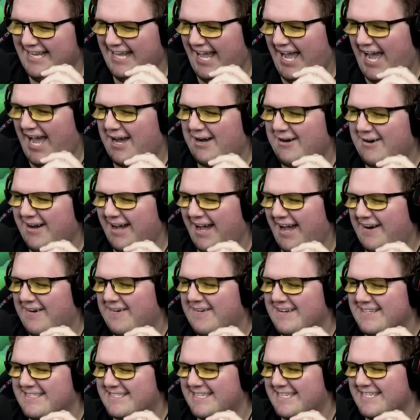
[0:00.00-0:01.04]
How
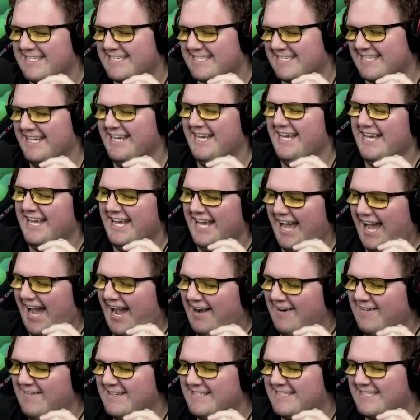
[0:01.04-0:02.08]
is this
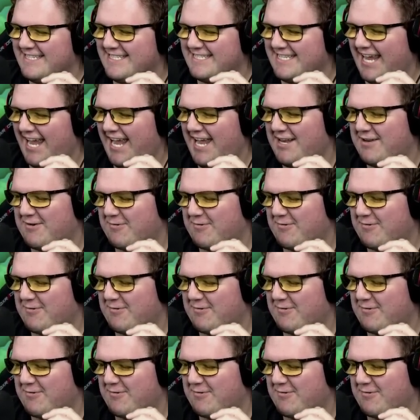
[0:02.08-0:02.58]
hand